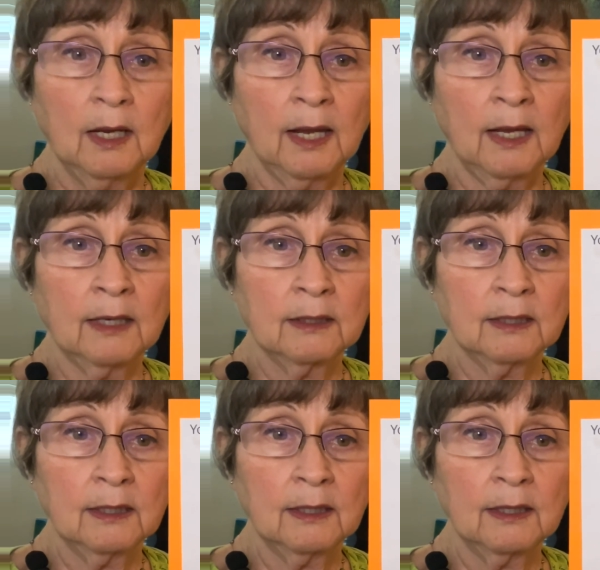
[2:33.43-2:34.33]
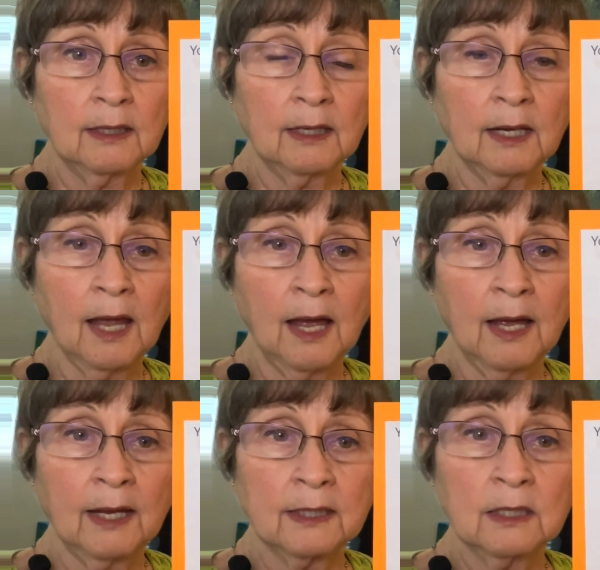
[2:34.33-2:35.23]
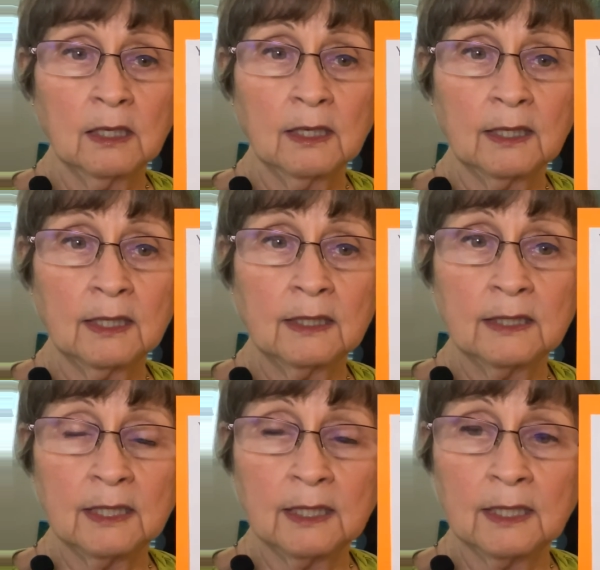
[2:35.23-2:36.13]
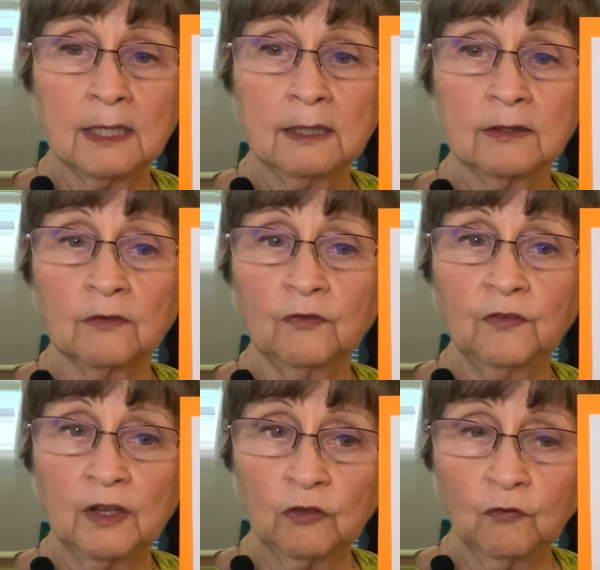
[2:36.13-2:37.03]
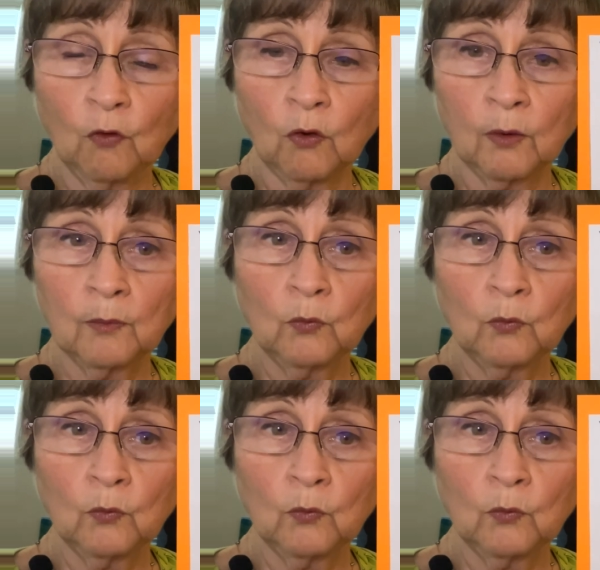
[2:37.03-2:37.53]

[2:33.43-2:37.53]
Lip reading: and lied, ed, the fifth form,